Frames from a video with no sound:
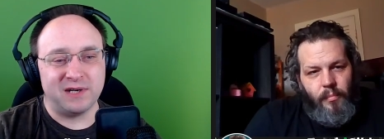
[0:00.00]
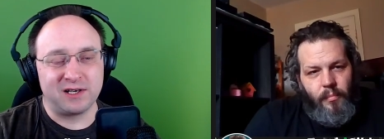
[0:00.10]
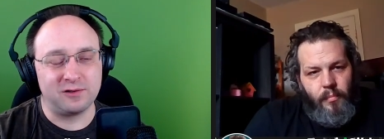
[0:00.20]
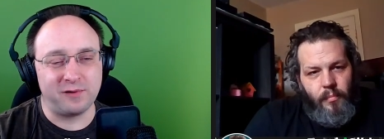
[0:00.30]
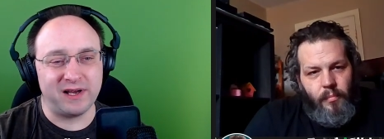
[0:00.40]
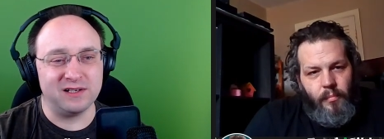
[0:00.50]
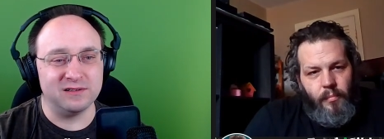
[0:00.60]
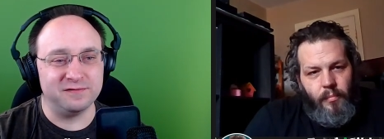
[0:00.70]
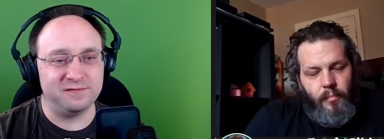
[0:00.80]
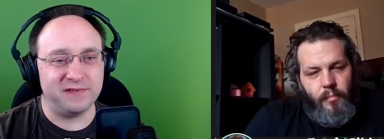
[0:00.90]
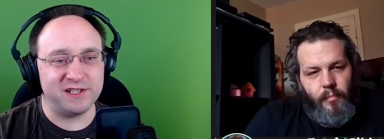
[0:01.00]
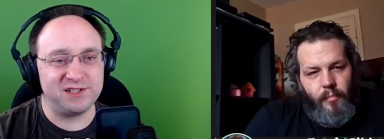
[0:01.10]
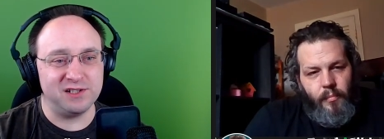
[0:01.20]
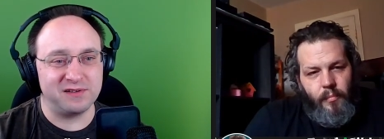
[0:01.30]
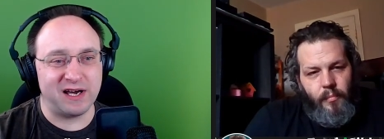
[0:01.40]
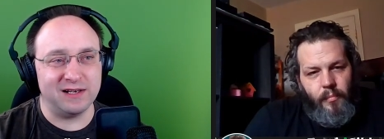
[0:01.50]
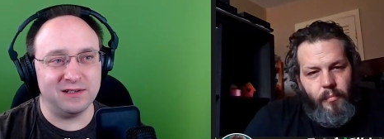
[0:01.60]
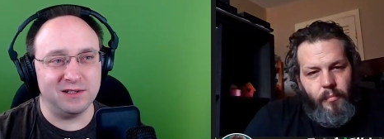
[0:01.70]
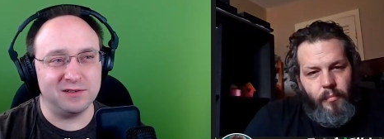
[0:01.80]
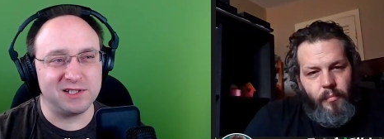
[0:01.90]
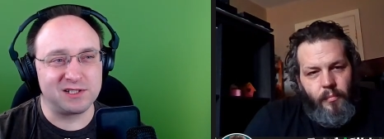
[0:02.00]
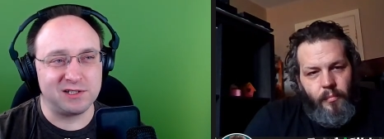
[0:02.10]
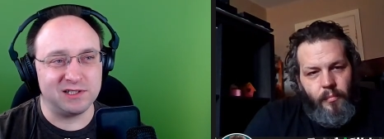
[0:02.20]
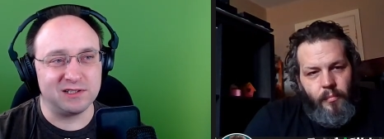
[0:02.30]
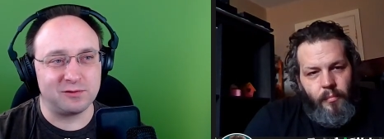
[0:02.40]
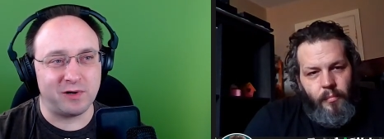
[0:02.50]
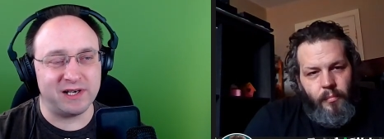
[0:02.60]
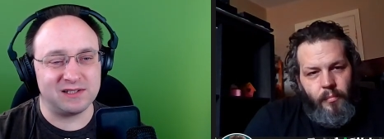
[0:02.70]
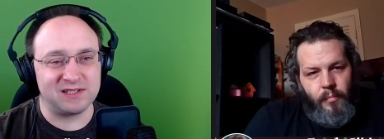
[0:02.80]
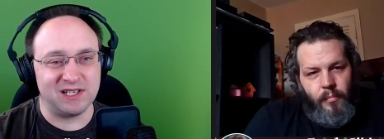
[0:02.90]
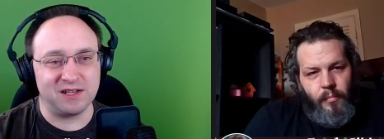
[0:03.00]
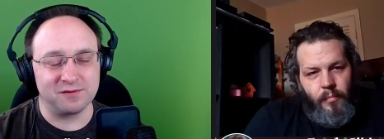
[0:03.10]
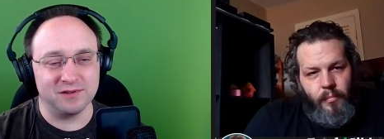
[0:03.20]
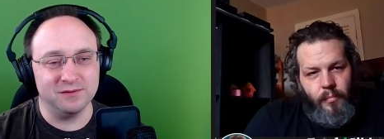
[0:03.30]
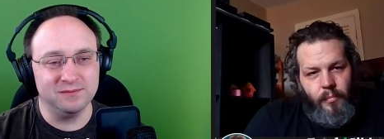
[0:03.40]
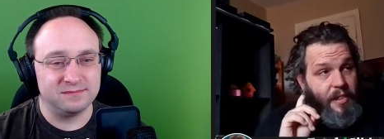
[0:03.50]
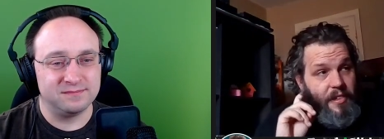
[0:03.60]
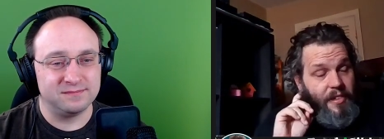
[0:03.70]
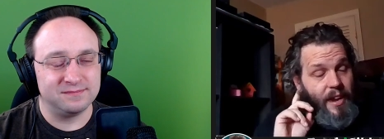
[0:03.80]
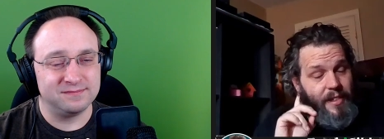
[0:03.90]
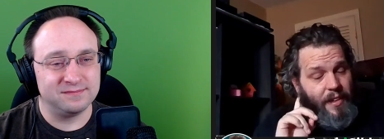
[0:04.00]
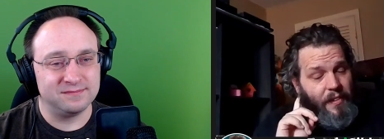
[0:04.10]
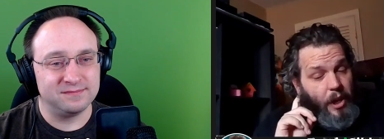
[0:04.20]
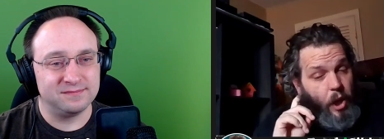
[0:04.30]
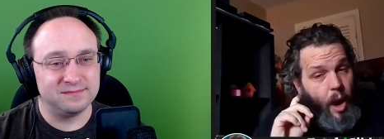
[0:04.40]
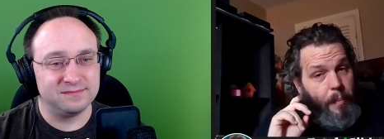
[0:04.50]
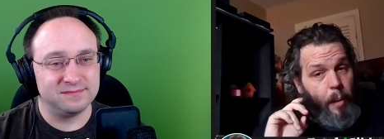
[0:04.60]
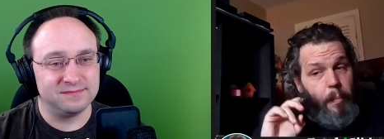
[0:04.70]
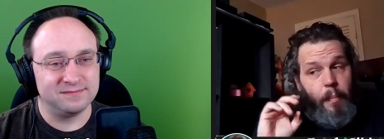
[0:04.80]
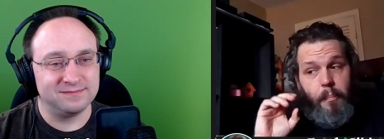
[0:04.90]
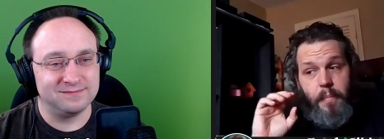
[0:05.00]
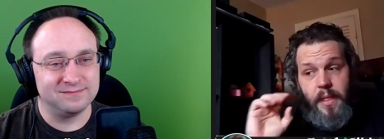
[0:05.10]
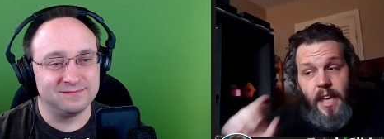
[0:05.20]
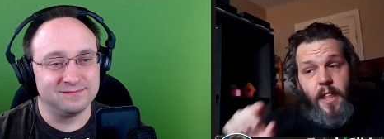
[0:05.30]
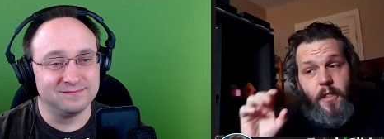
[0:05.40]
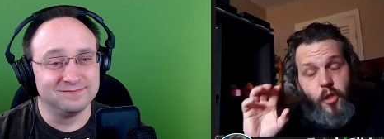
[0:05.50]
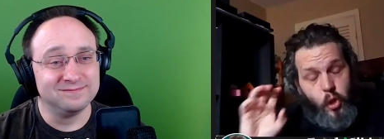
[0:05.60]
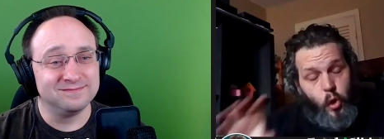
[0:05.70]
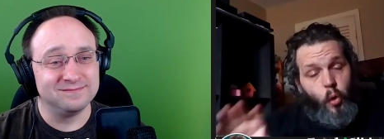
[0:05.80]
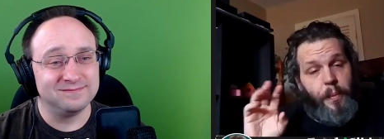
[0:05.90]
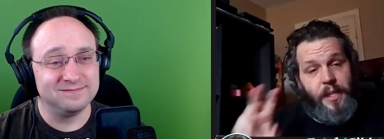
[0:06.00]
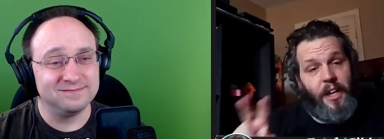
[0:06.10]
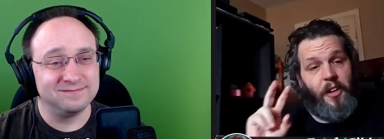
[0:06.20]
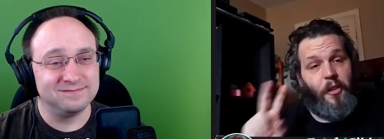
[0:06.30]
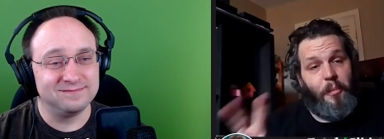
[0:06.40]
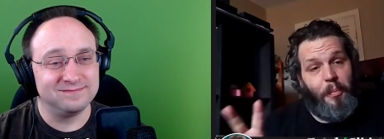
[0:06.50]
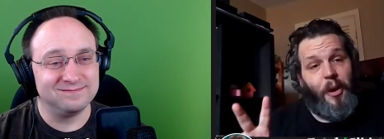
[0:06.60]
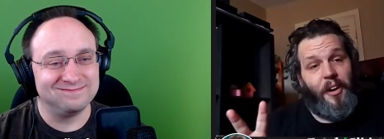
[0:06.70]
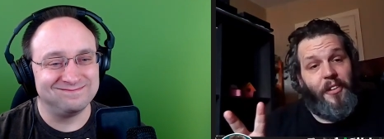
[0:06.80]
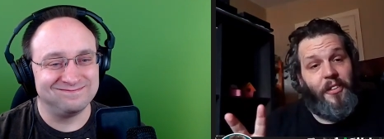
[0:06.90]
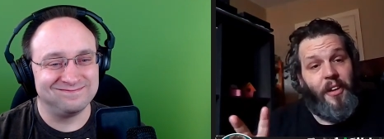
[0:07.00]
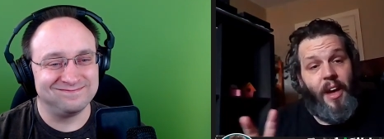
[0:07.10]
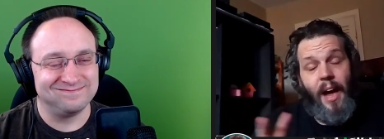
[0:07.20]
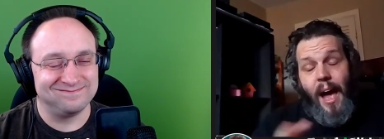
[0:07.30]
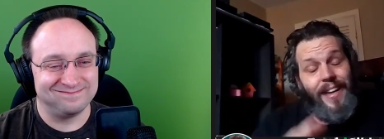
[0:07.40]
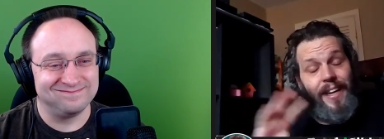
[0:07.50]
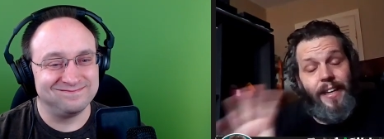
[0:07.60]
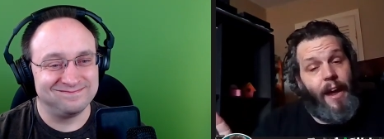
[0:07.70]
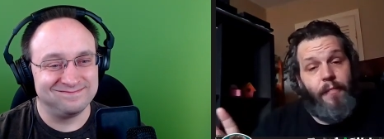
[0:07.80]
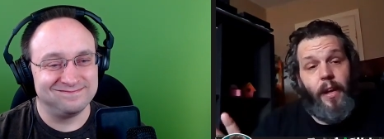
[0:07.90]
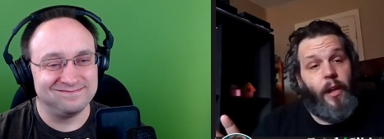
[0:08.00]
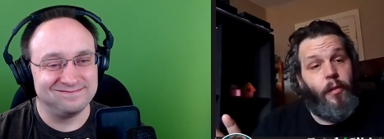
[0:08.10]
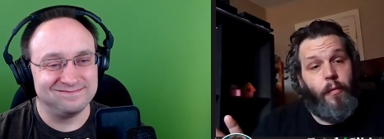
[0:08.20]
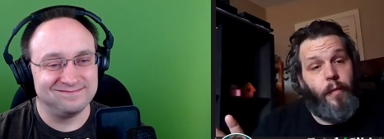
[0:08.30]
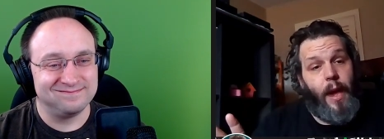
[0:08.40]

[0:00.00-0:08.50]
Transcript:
Speaker 1: a creative issue that you just couldn't quite see through?
Speaker 2: This is gonna sound like a cop-out, but these two particular books, I didn't have either of